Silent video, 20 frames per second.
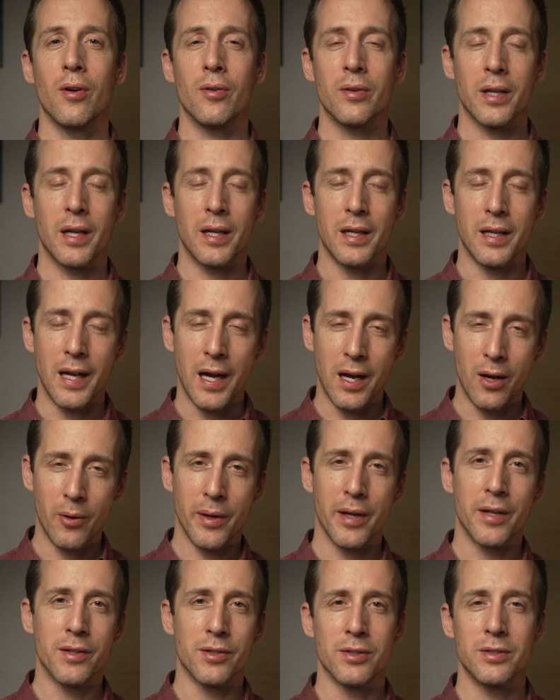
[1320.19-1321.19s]
okay, now
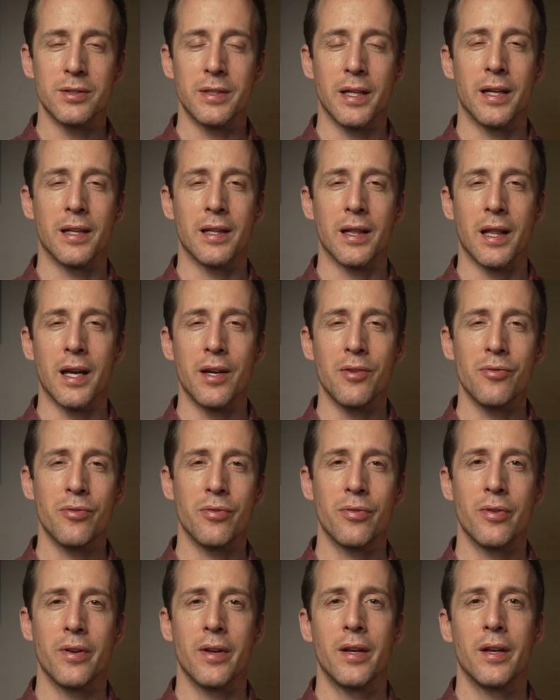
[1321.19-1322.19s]
I understand
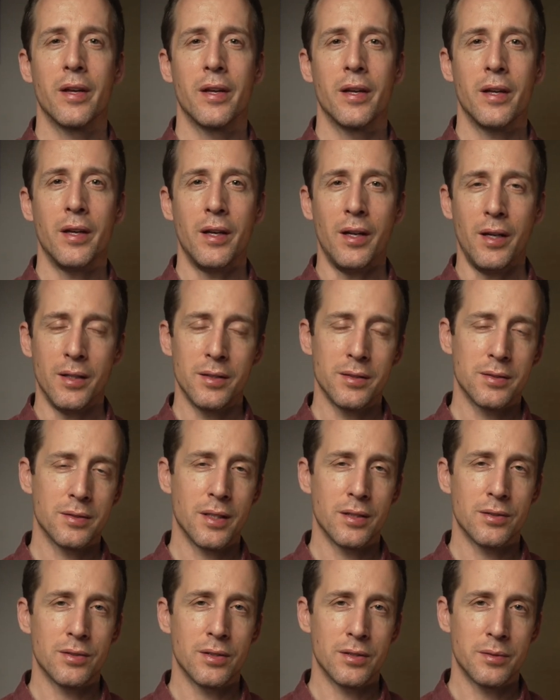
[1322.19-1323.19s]
life. It's
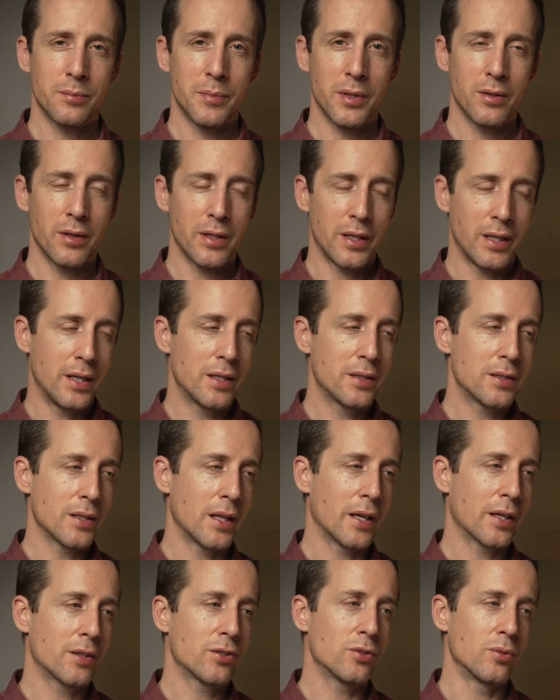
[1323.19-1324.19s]
not just merely
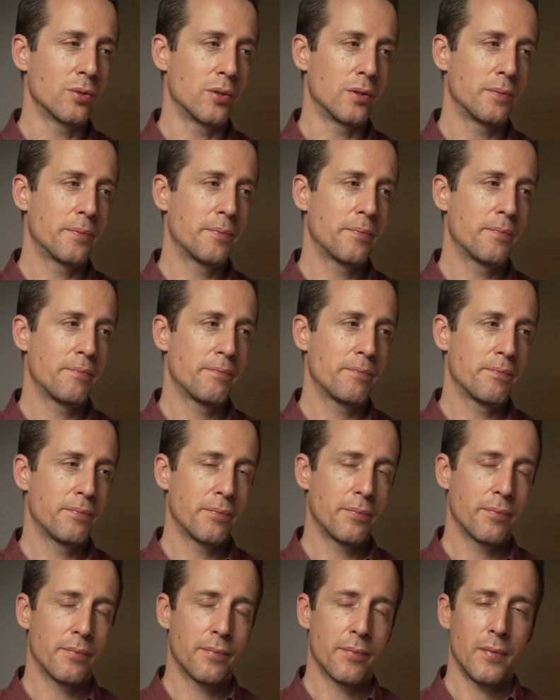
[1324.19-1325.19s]
intellectual.
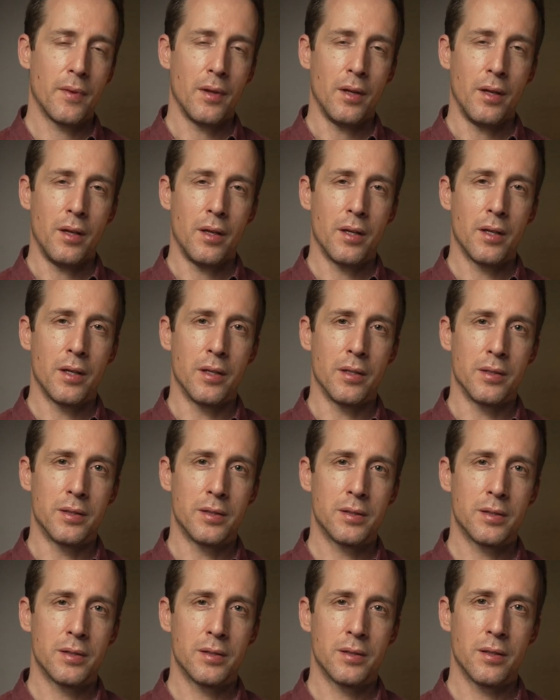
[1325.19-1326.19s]

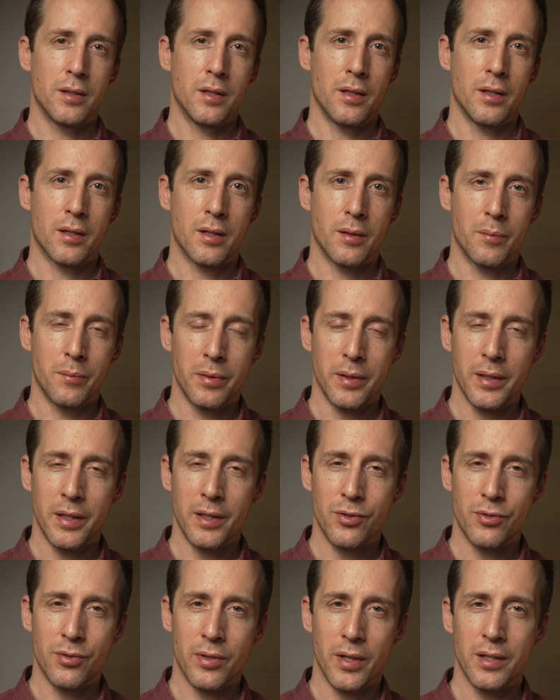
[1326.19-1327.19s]
It's a
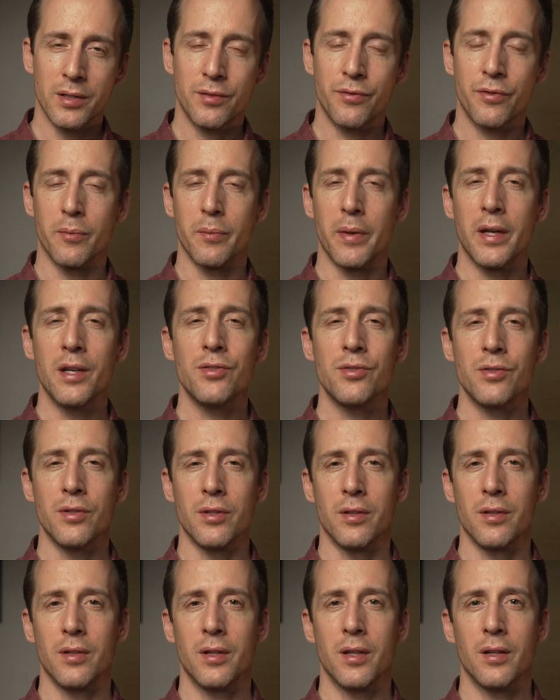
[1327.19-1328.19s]
complete
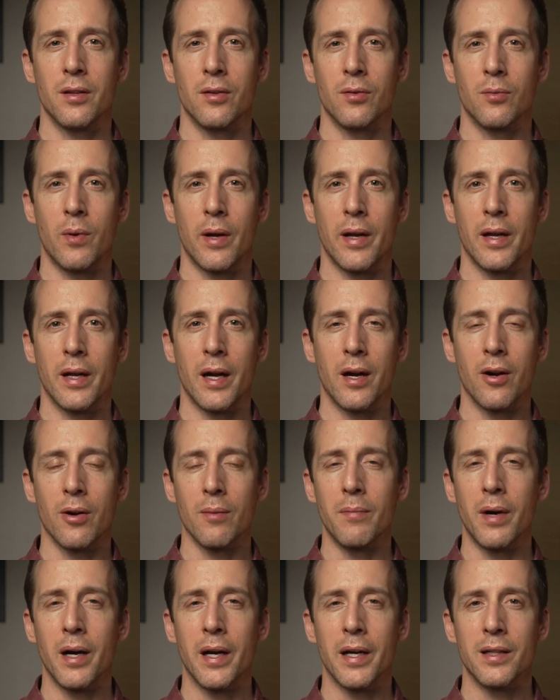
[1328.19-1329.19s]
transformation in the way our
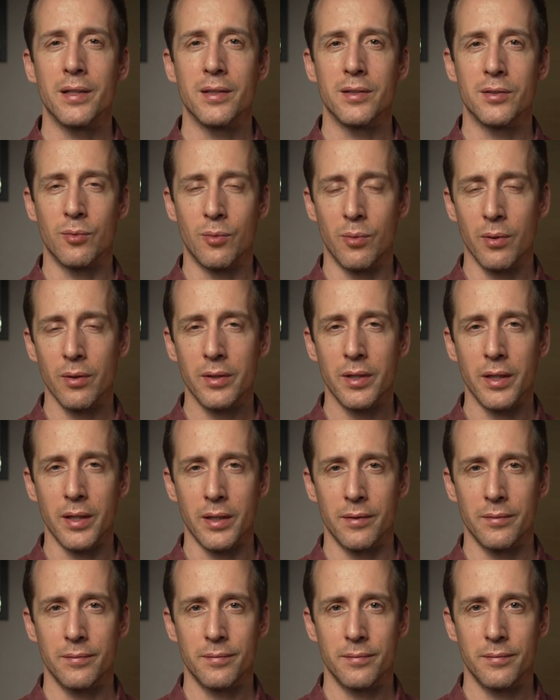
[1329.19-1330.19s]
mind is working